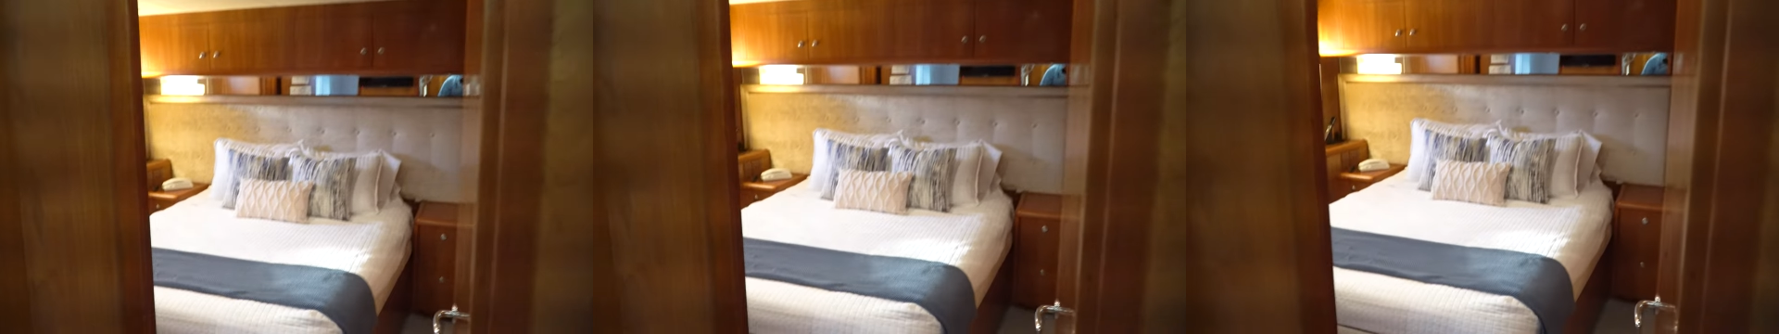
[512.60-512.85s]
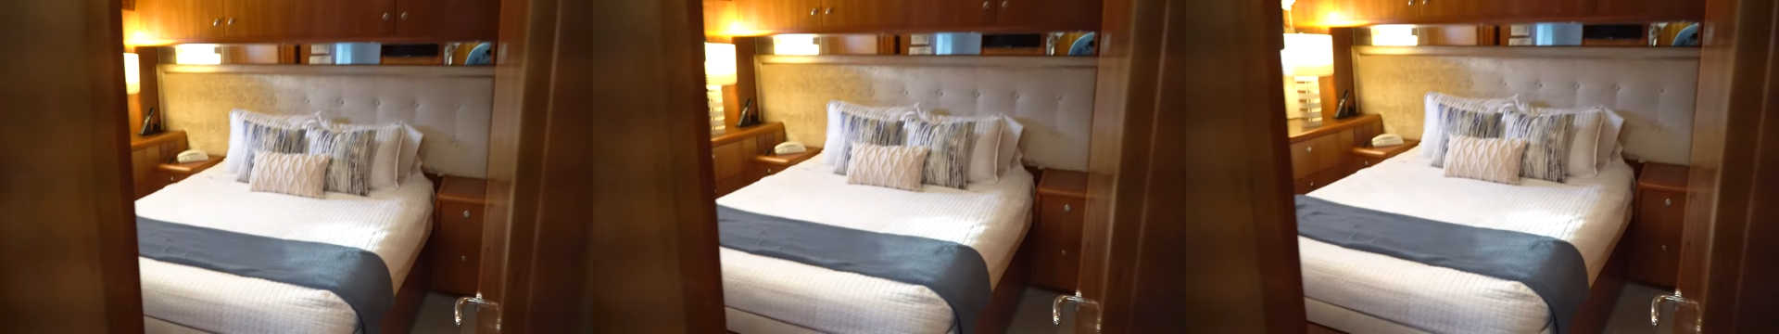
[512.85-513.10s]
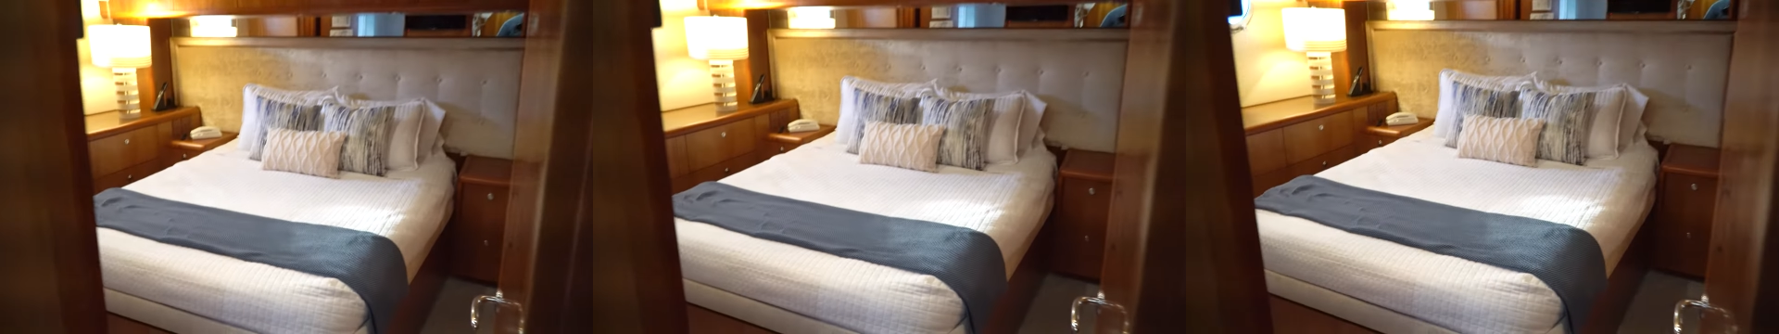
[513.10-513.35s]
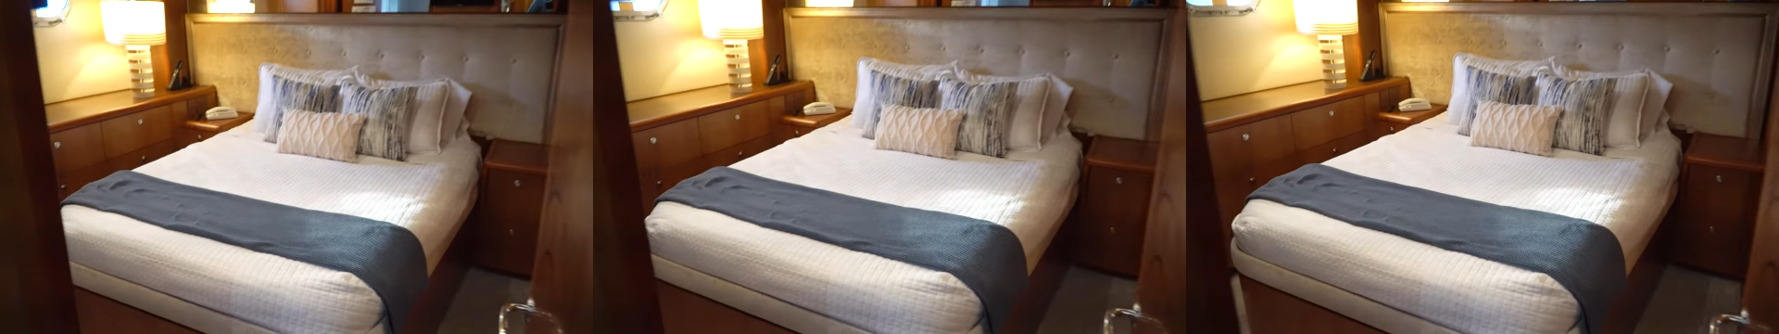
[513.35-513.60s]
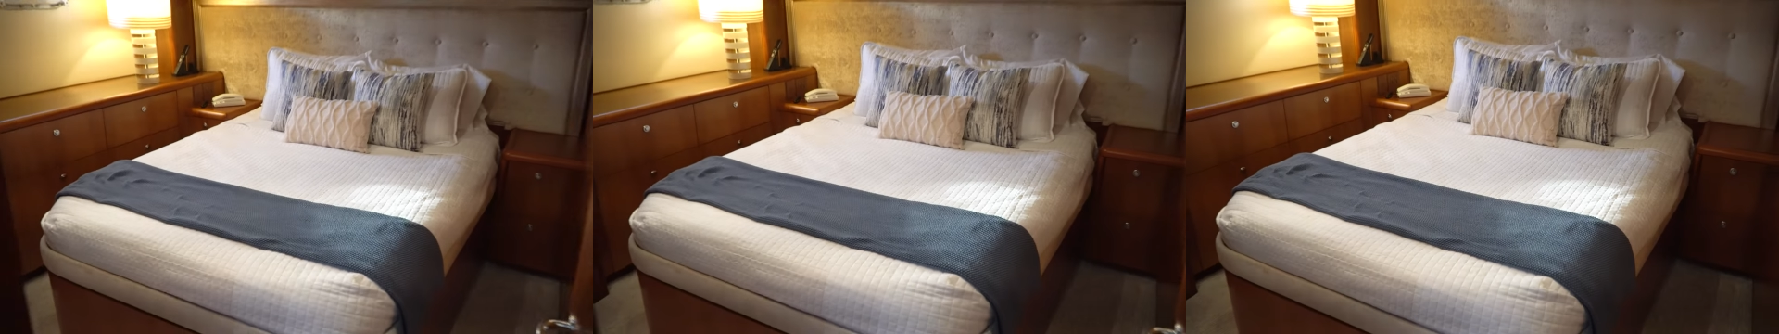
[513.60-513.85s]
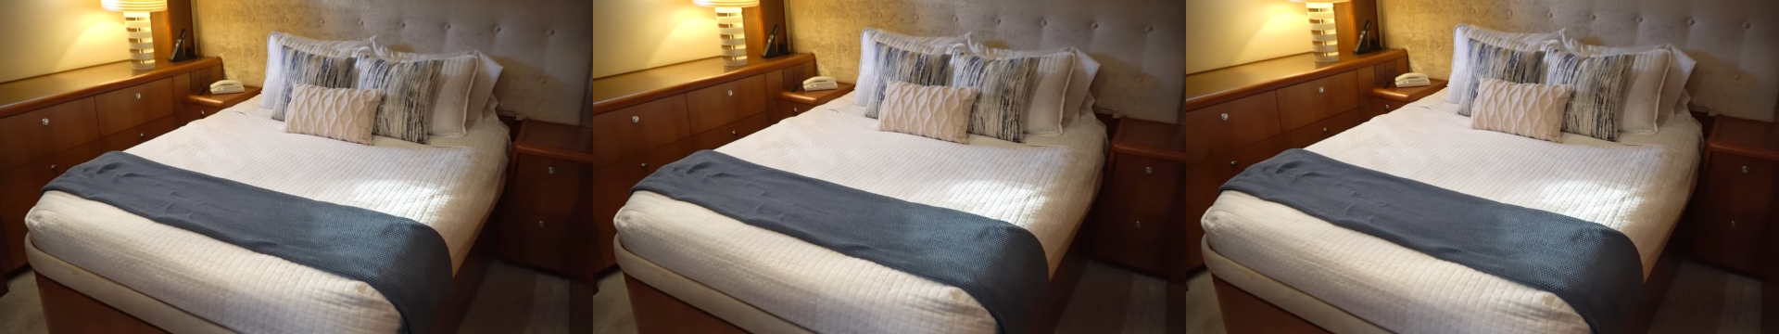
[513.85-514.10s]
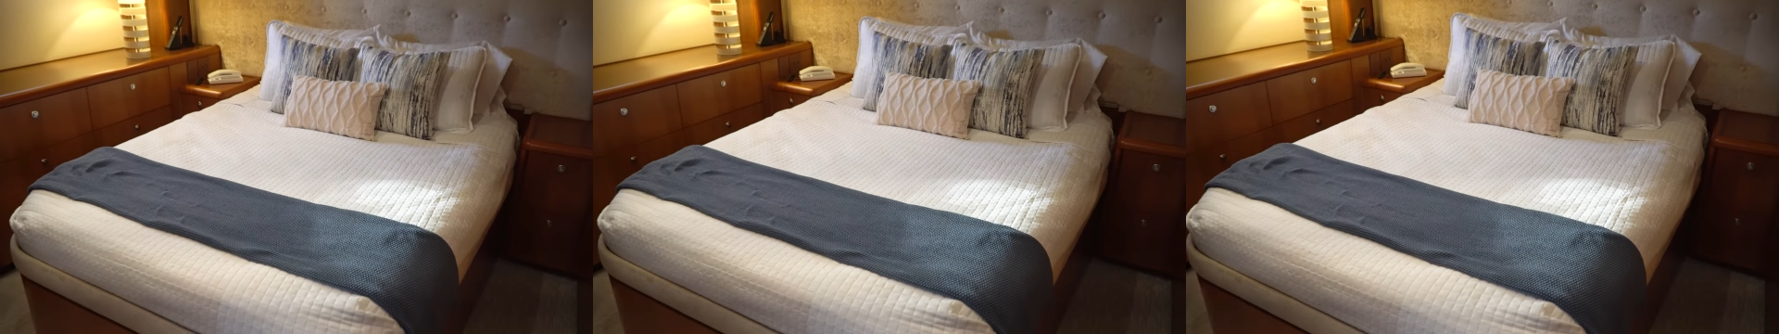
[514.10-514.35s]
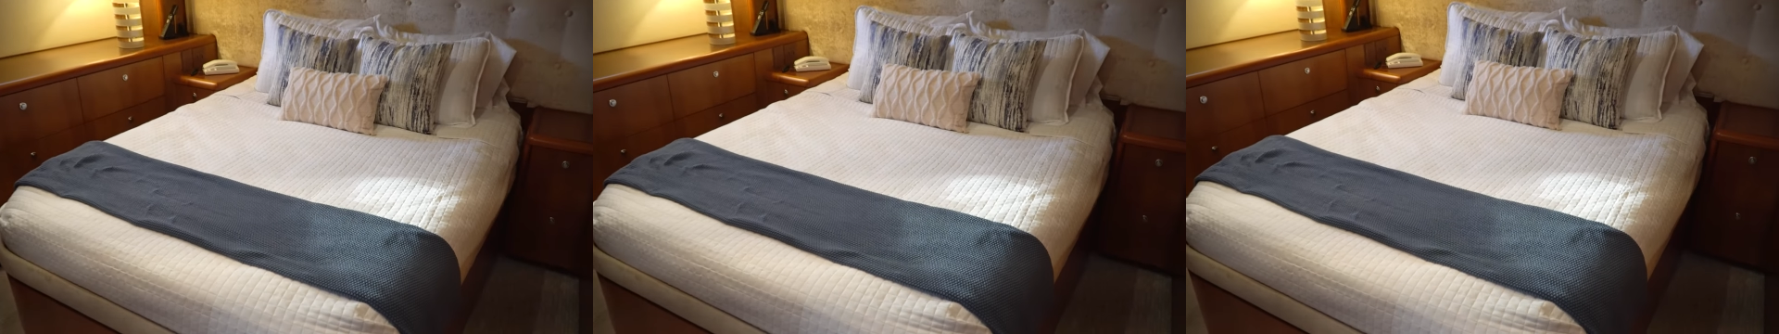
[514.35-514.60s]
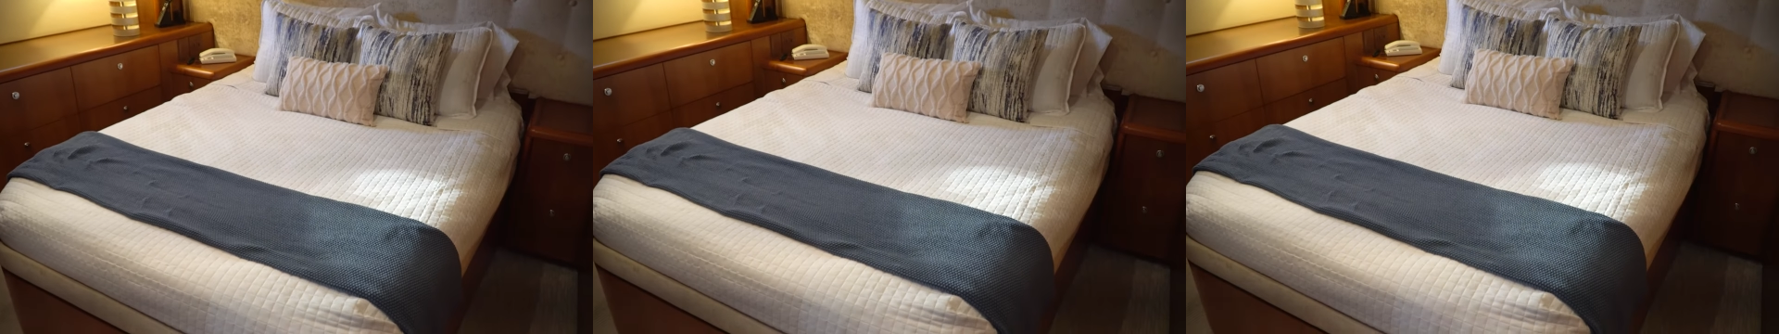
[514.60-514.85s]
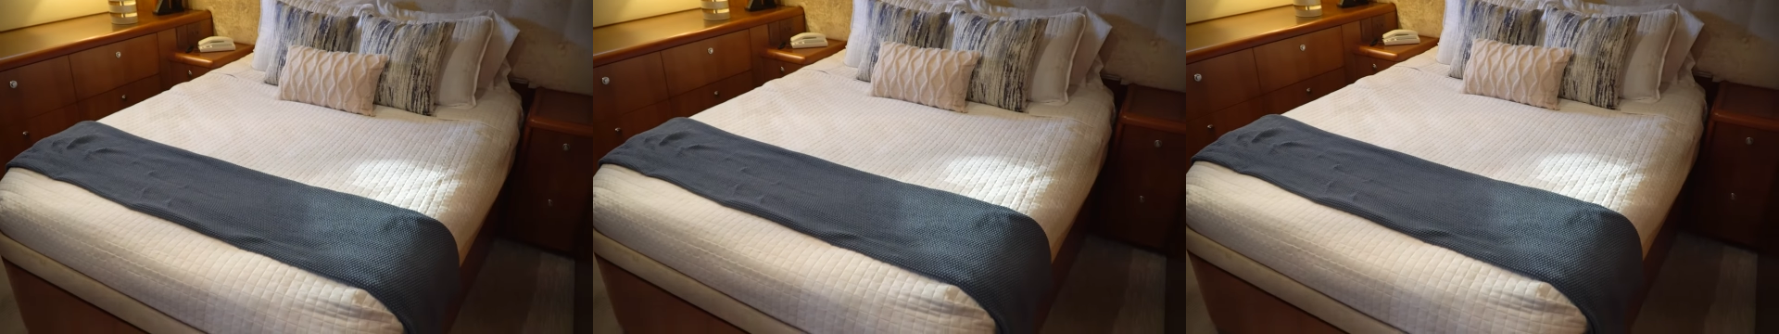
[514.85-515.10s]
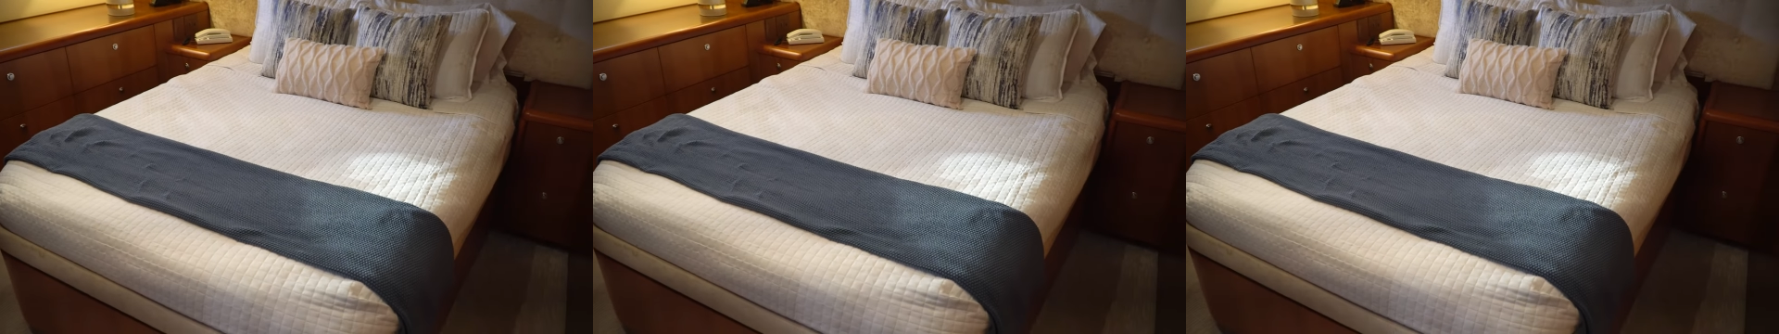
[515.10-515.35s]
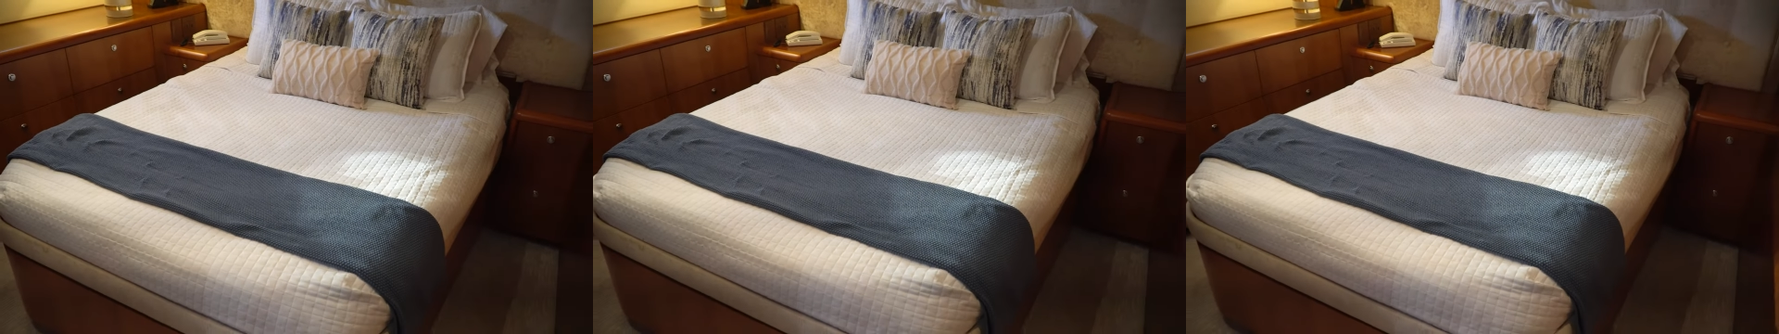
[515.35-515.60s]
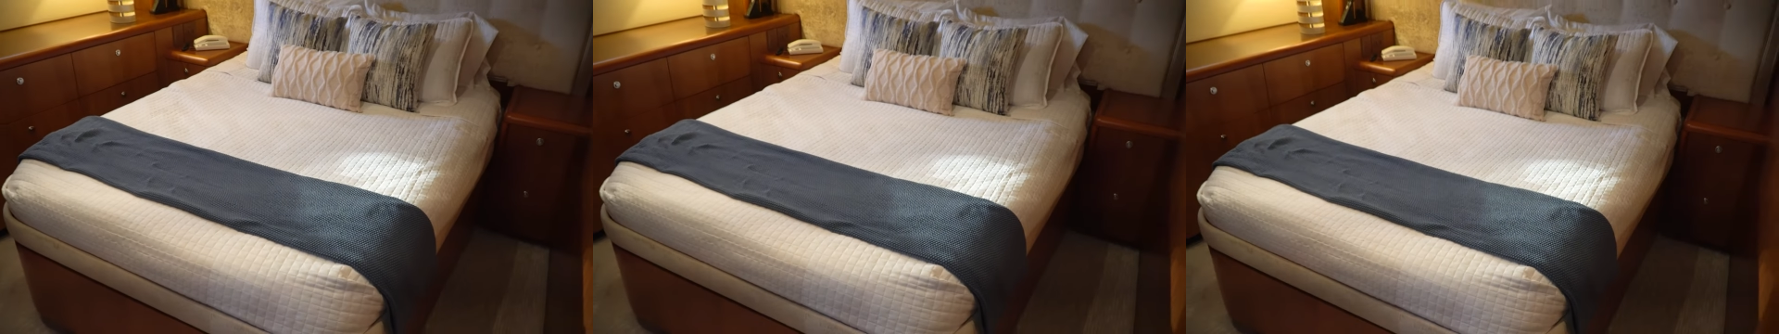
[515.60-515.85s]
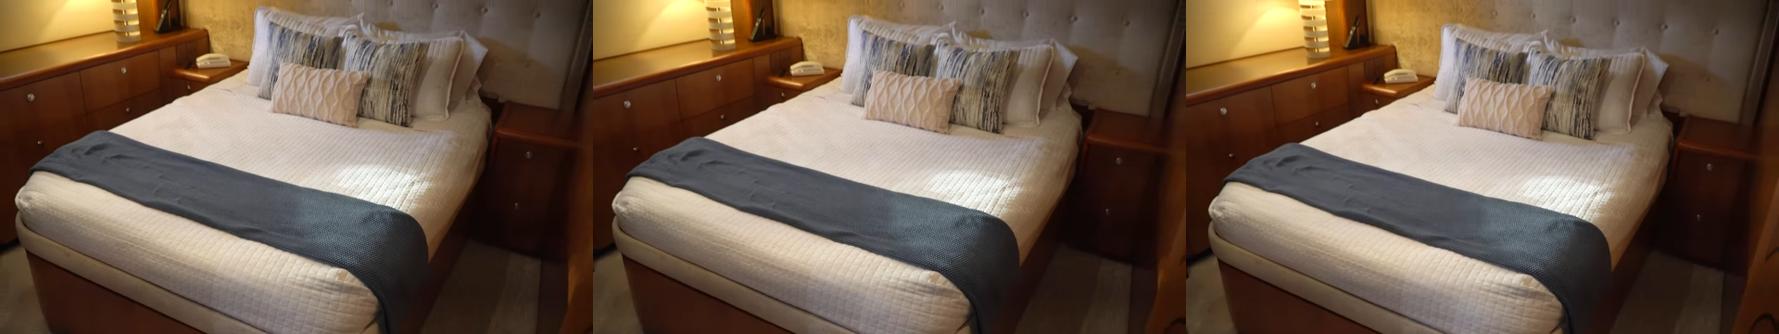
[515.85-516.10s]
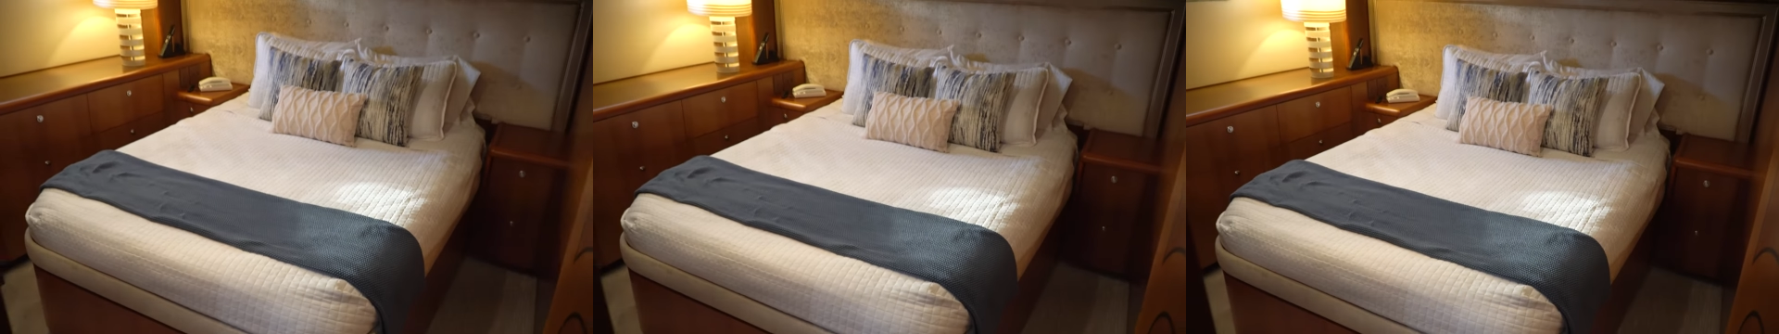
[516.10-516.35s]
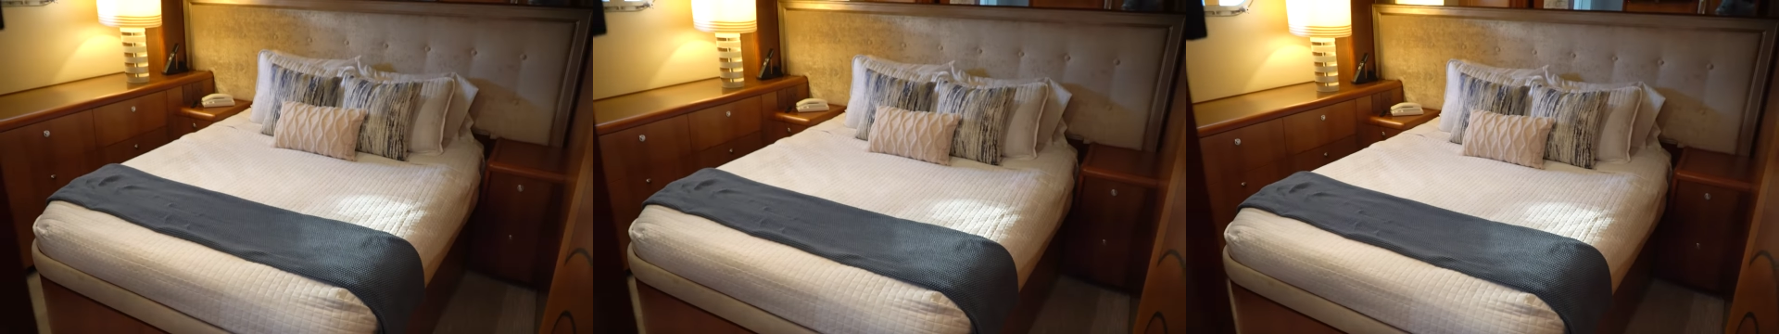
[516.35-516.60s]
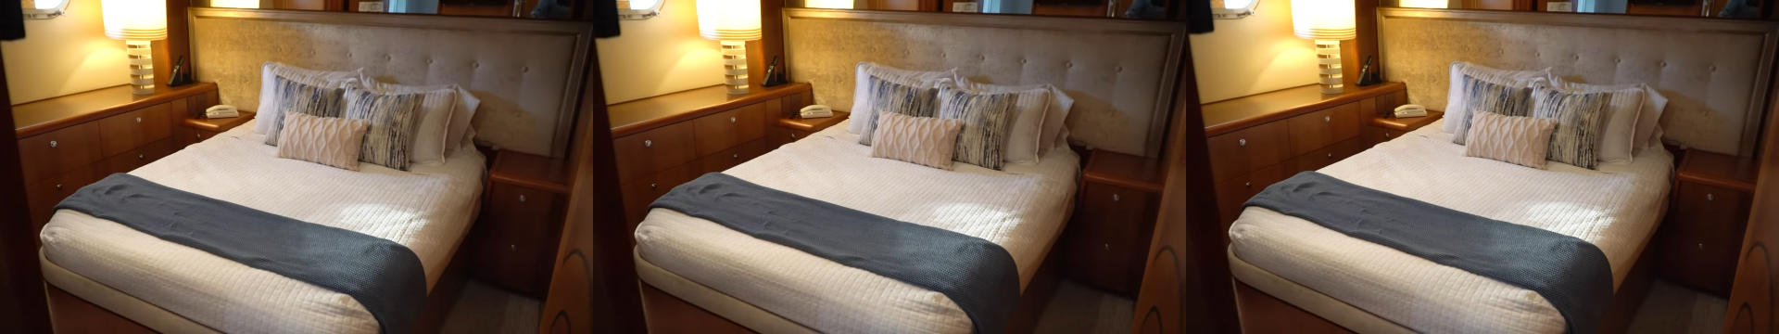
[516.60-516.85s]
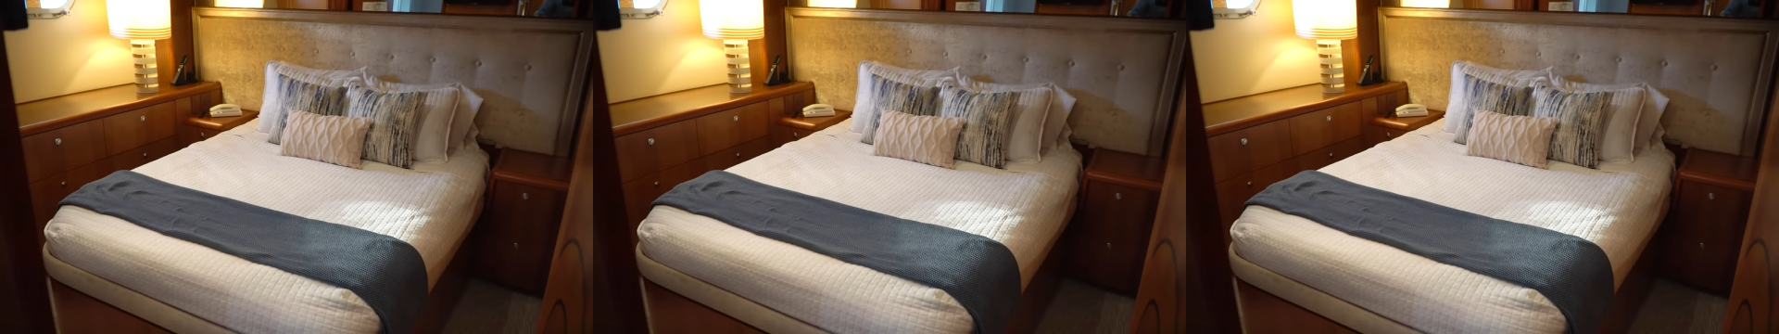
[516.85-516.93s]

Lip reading: No face is visible, so there are no lips to read.